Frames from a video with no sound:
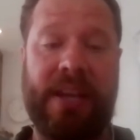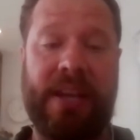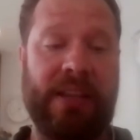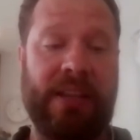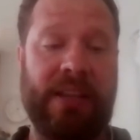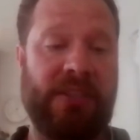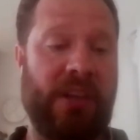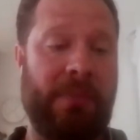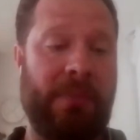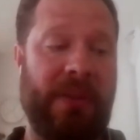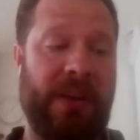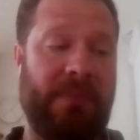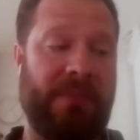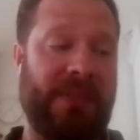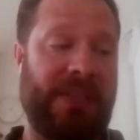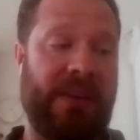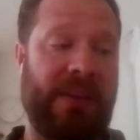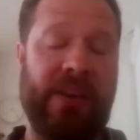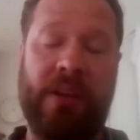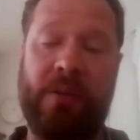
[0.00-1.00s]
And so many of them
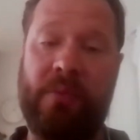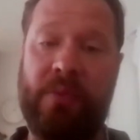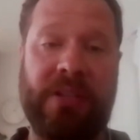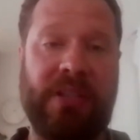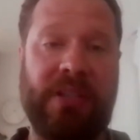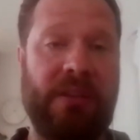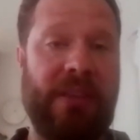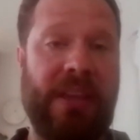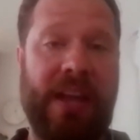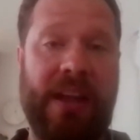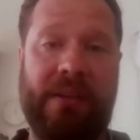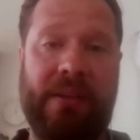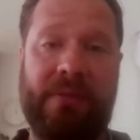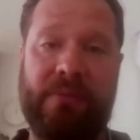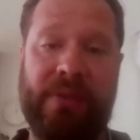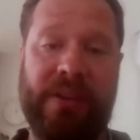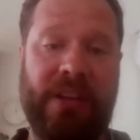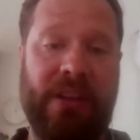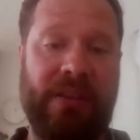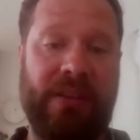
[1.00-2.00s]
said, no, we do that.
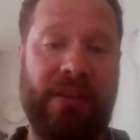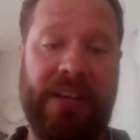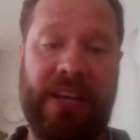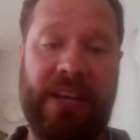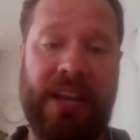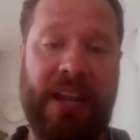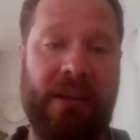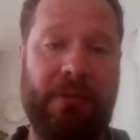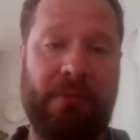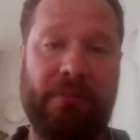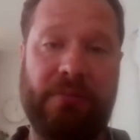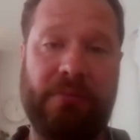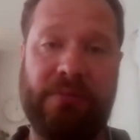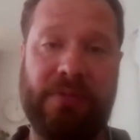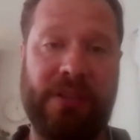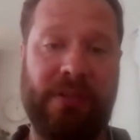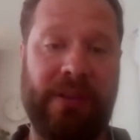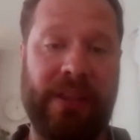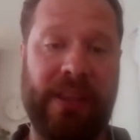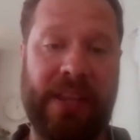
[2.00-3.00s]
We don't need any help
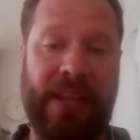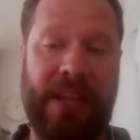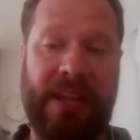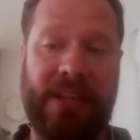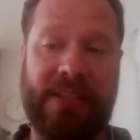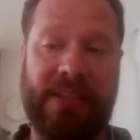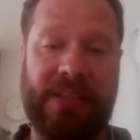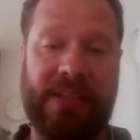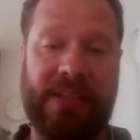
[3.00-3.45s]
doing that.